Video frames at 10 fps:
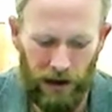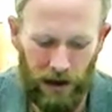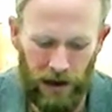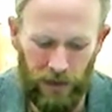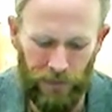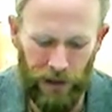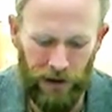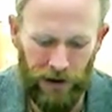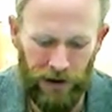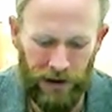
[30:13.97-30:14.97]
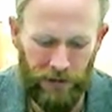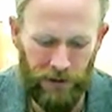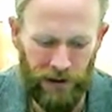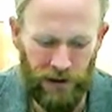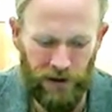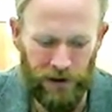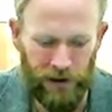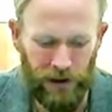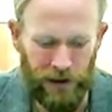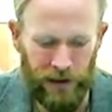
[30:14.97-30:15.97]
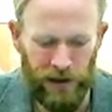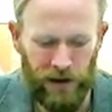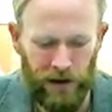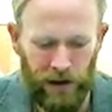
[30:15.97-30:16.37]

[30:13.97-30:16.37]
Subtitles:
I think that's a pretty intriguing idea.